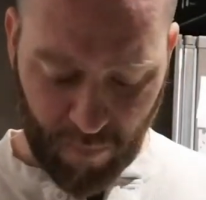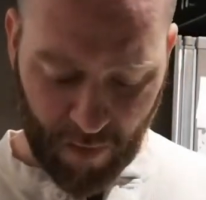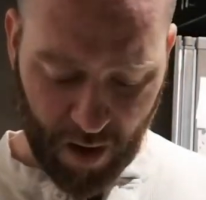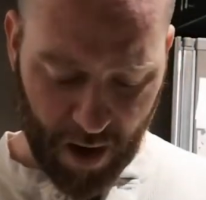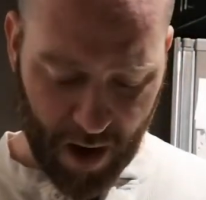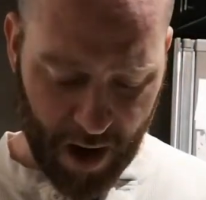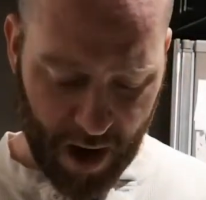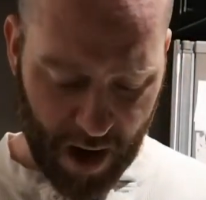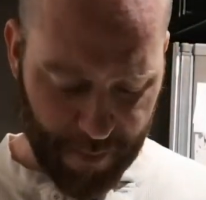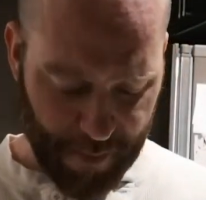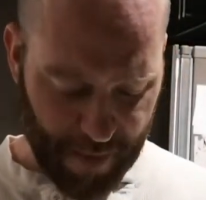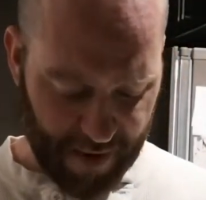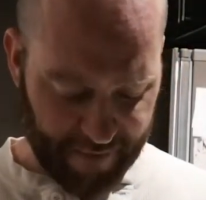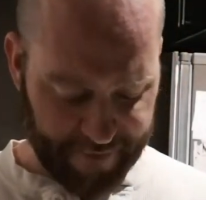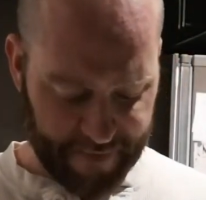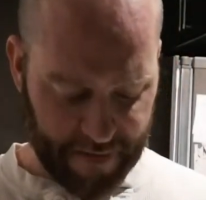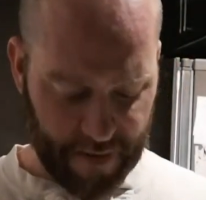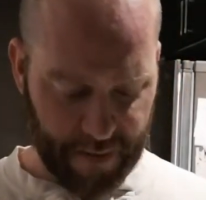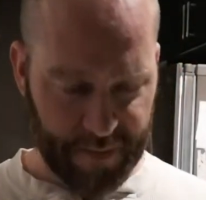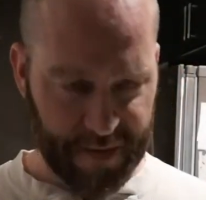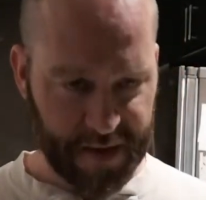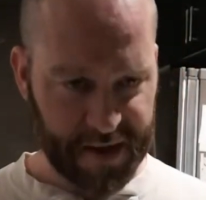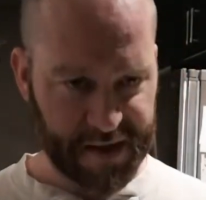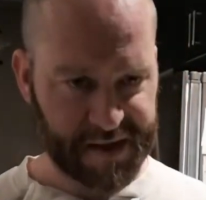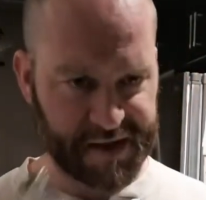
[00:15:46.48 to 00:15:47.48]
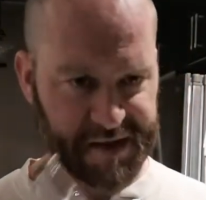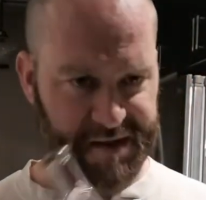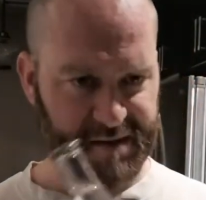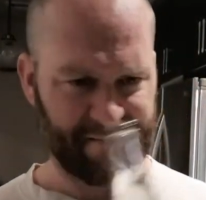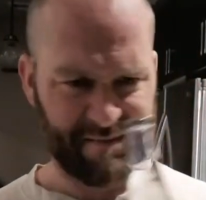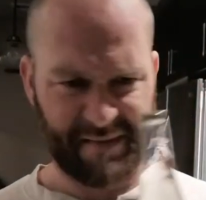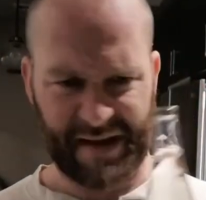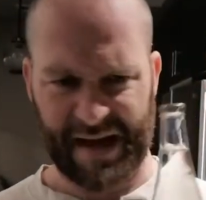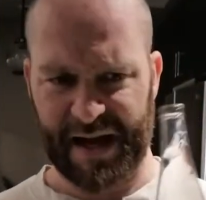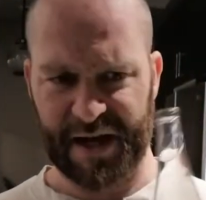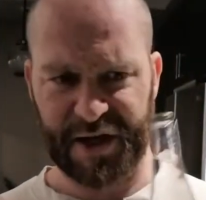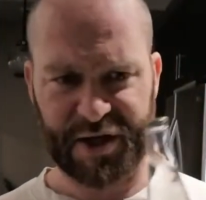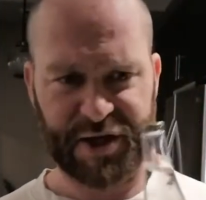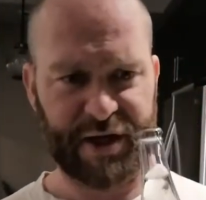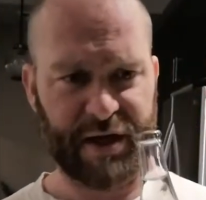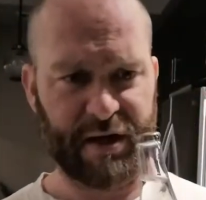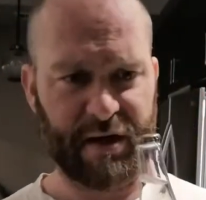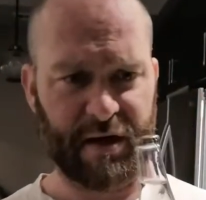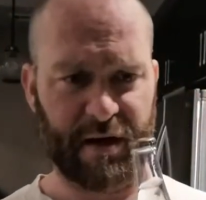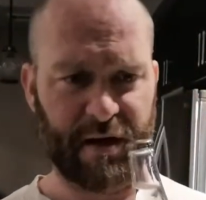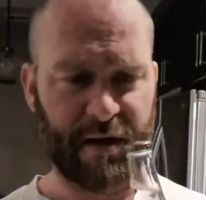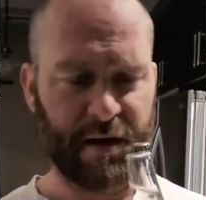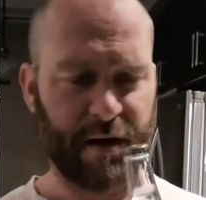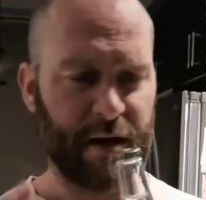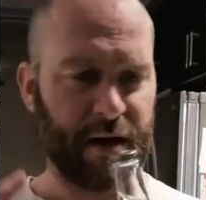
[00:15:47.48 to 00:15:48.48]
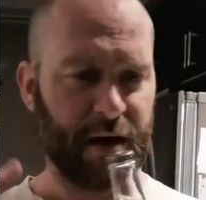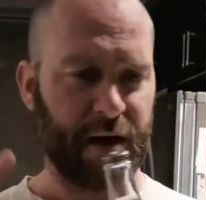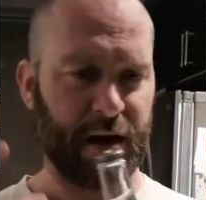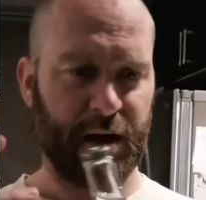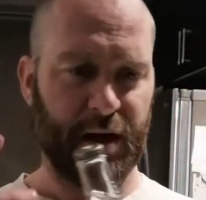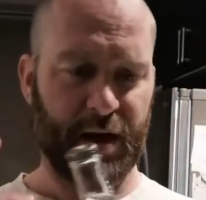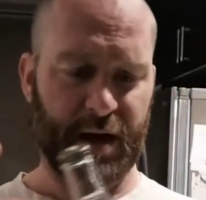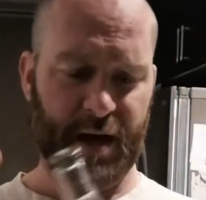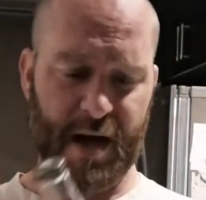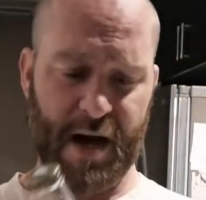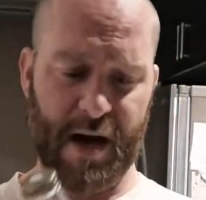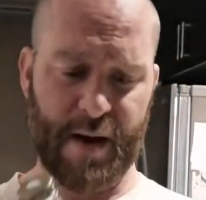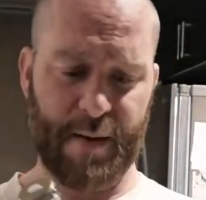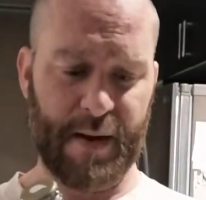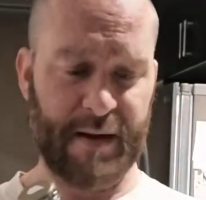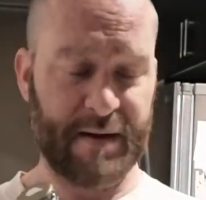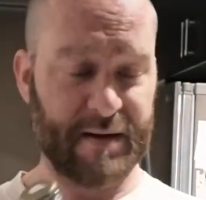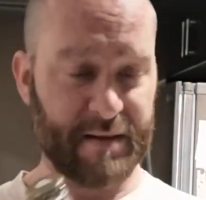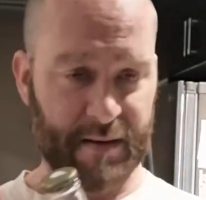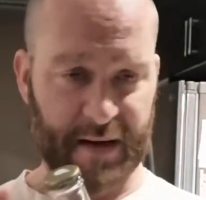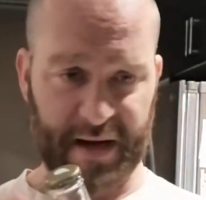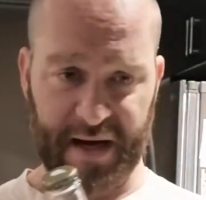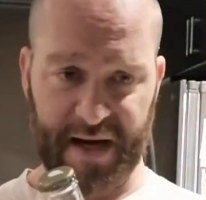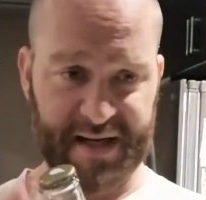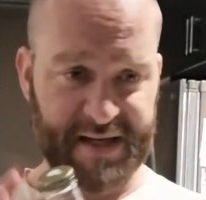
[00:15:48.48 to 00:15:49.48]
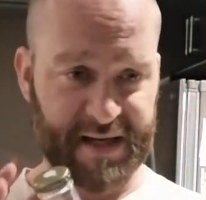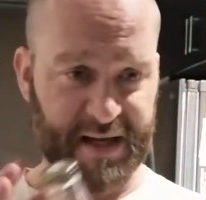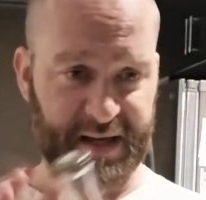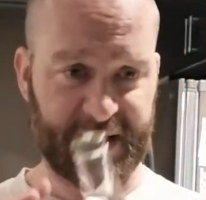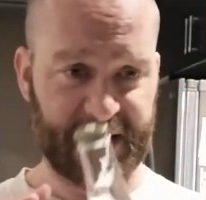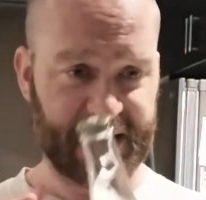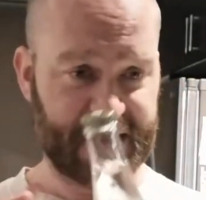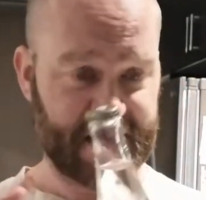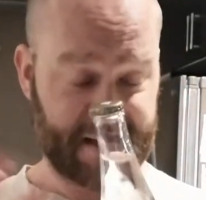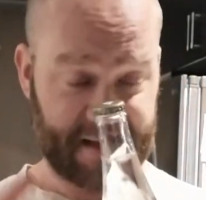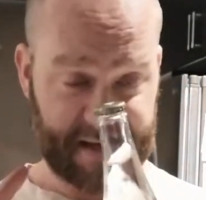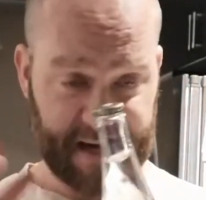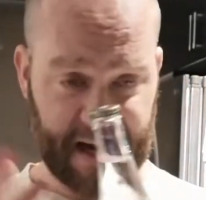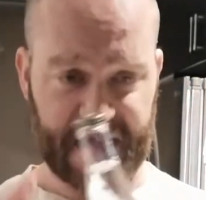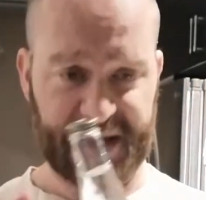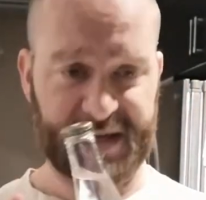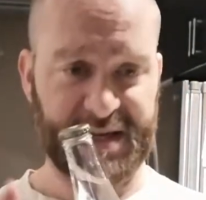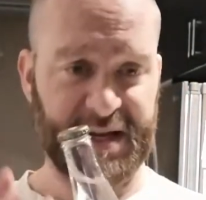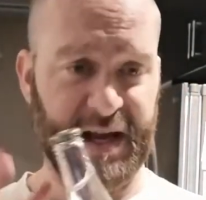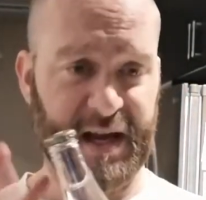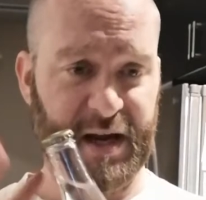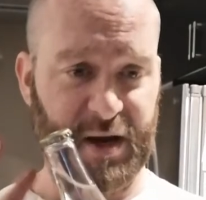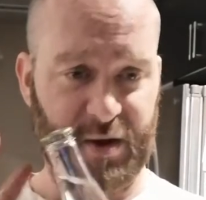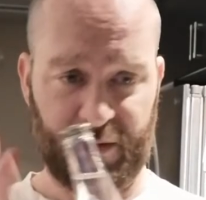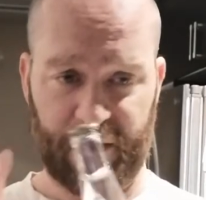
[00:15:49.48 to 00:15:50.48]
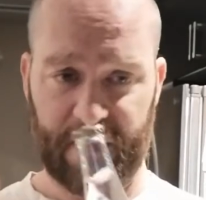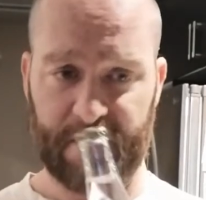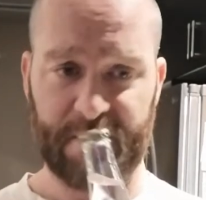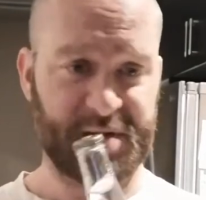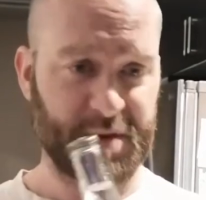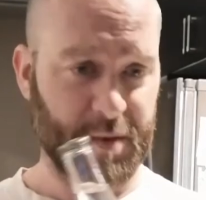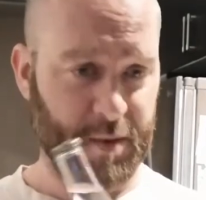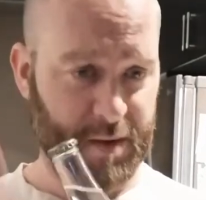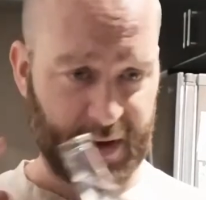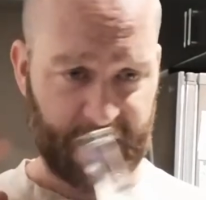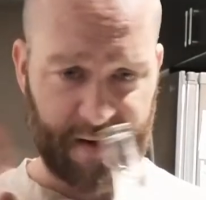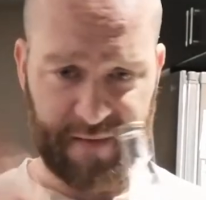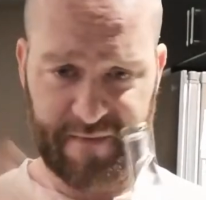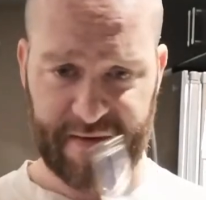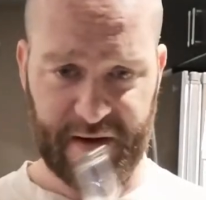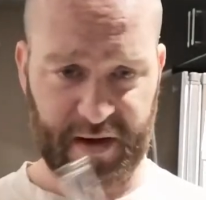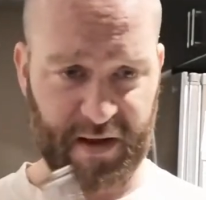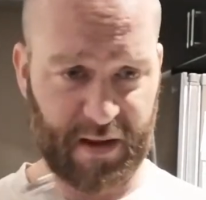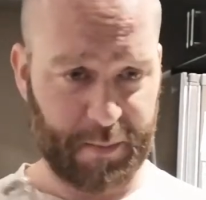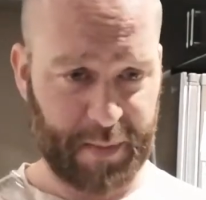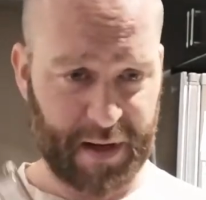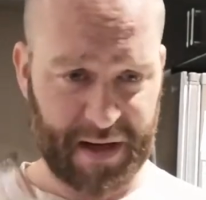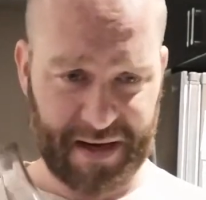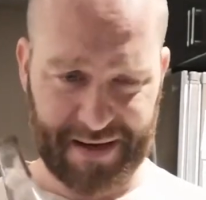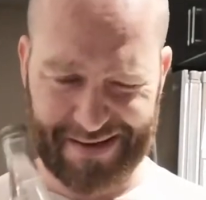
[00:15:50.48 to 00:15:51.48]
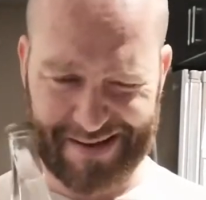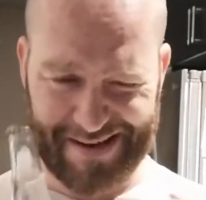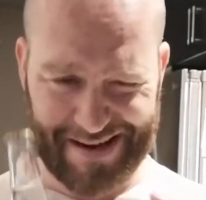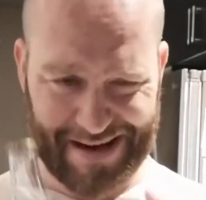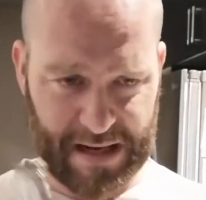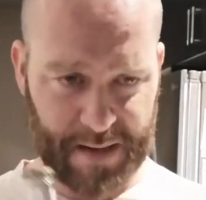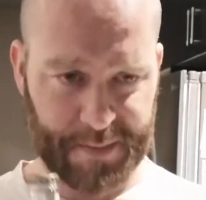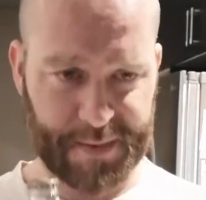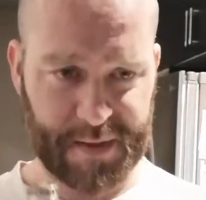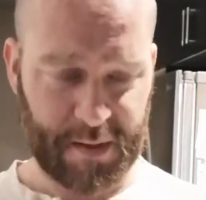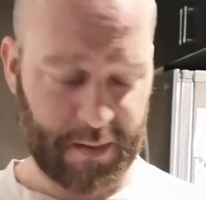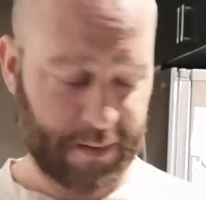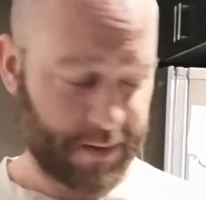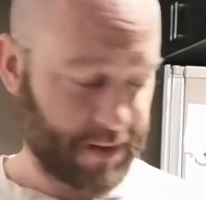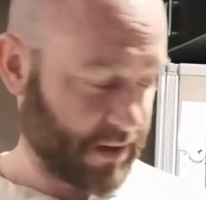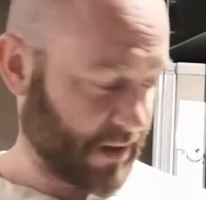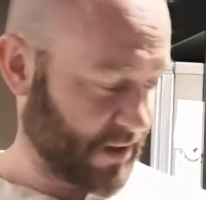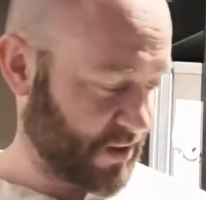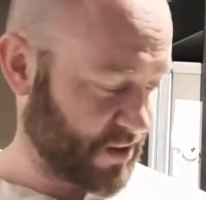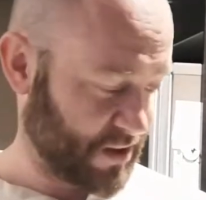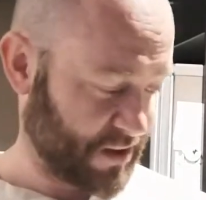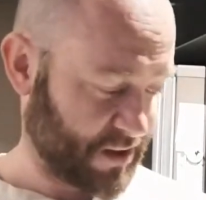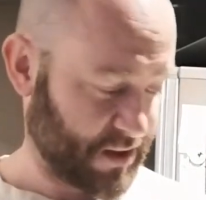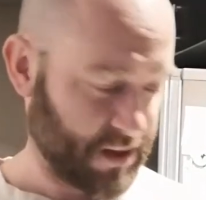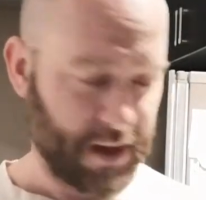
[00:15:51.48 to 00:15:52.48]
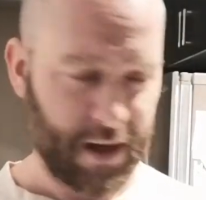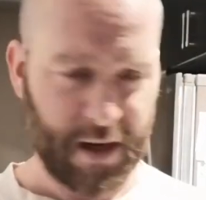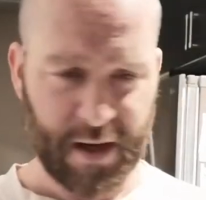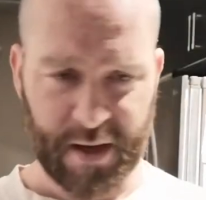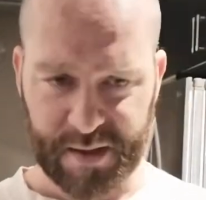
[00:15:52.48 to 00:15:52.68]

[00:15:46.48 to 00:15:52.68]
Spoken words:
I found this last year, and like I said, it tastes like cream soda and vanilla bean. It's absolutely delicious.